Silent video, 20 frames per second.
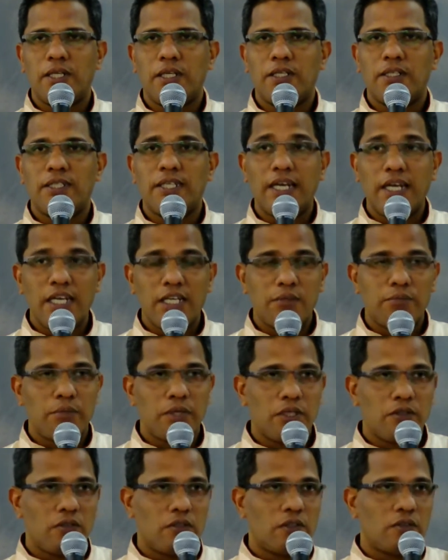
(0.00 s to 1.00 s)
a daily
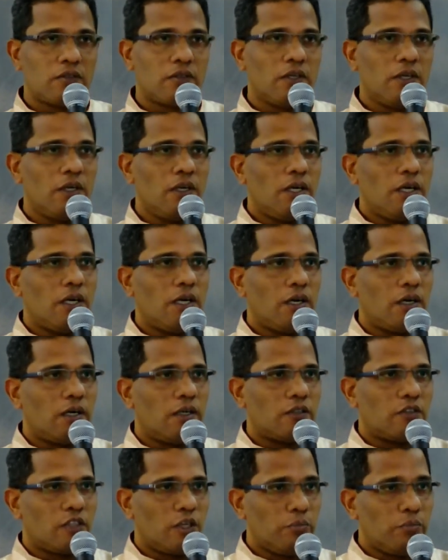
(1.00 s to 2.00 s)
basis uh,
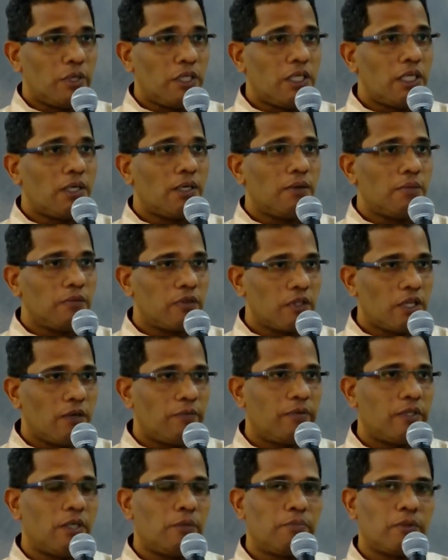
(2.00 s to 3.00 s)
submitting himself
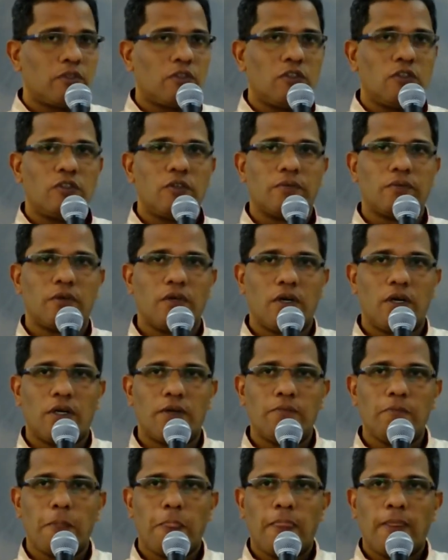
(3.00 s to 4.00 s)
in the presence of
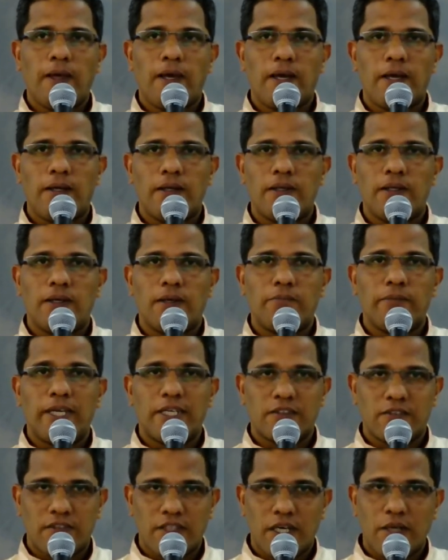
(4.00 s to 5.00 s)
God and uh,
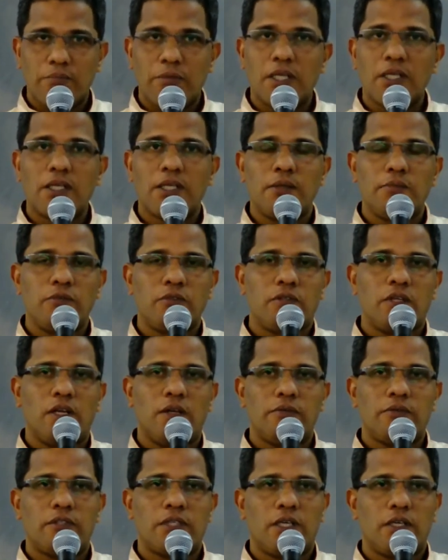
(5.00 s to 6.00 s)
examining
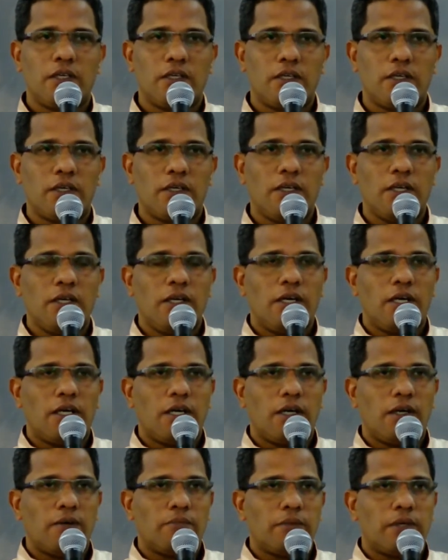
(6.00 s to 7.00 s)
himself and uh,
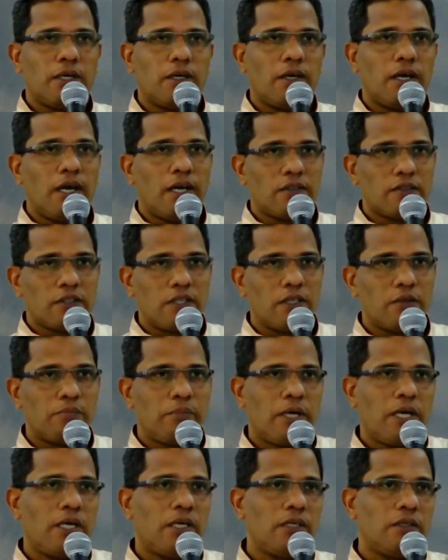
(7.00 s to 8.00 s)
uh, asking
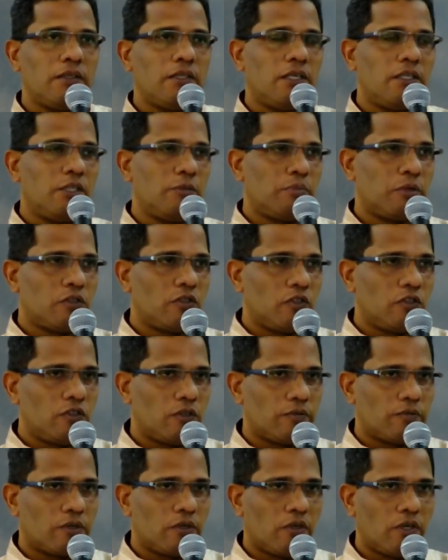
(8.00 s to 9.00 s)
pardon in the presence
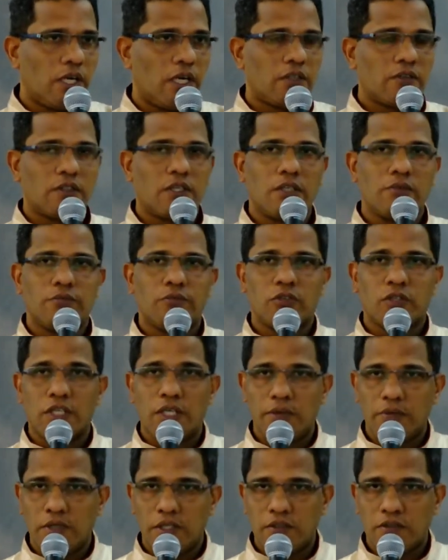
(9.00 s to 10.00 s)
of God, asking
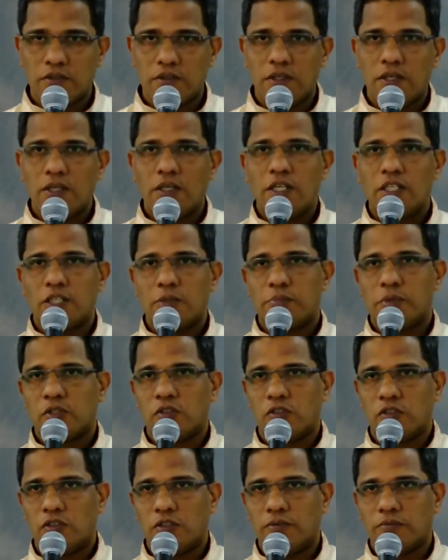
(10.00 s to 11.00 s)
forgiveness in the
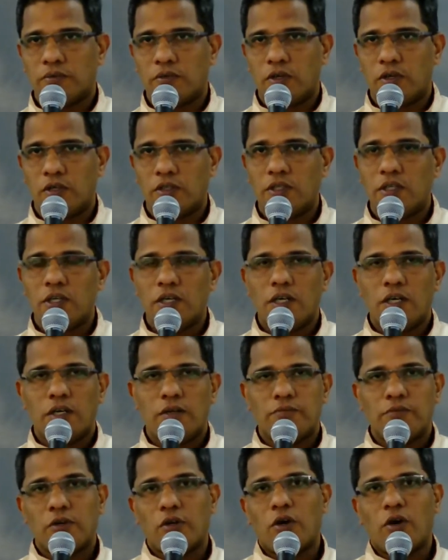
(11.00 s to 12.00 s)
presence of God uh,
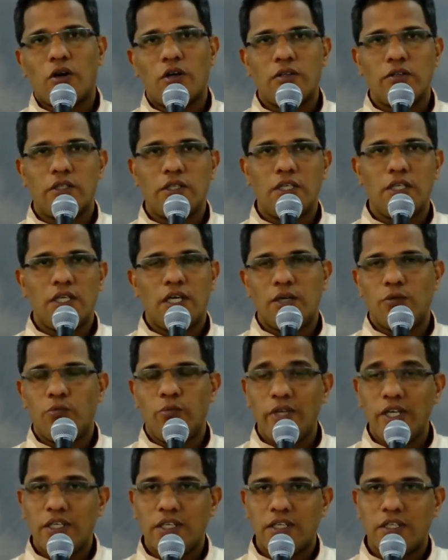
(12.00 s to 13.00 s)
for all the uh,
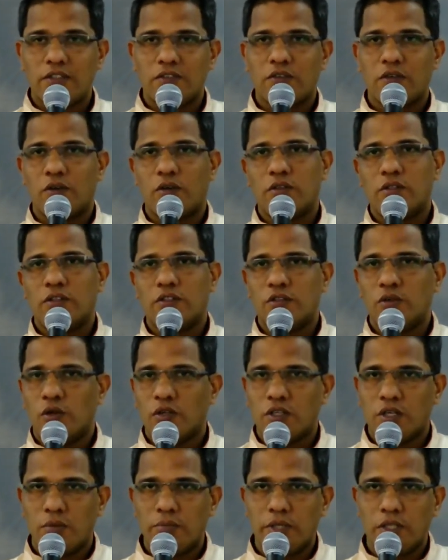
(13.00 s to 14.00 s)
weakness or the
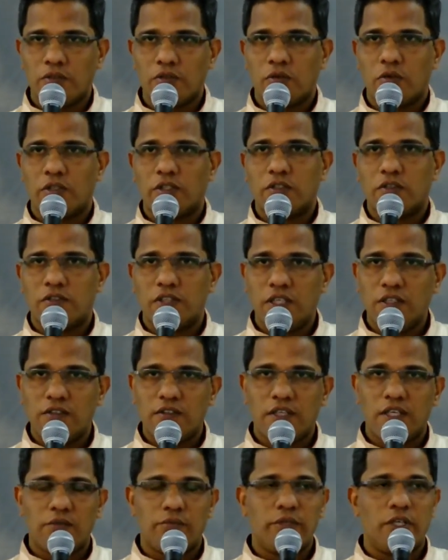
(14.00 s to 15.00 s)
shortcomings or the sins
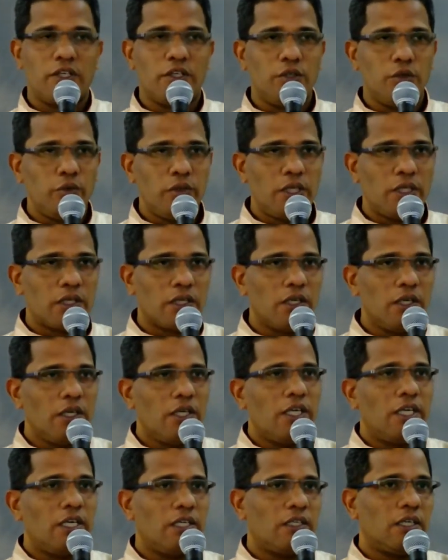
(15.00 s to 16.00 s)
that we are doing
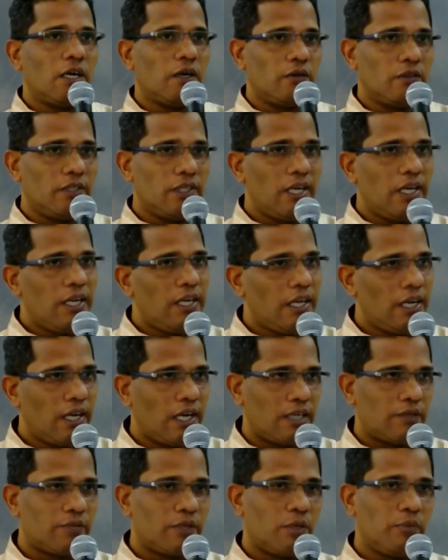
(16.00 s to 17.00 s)
in our daily
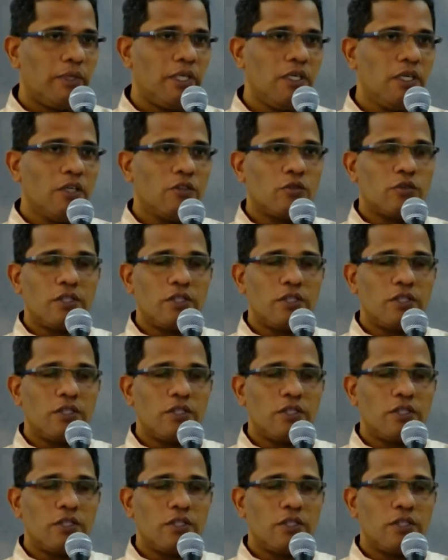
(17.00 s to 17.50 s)
life. Amen. So